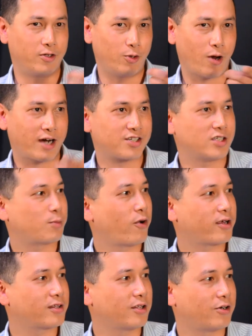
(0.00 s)
who actually
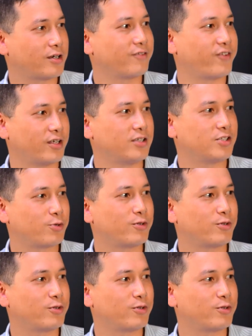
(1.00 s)
spoke at the Learning Village.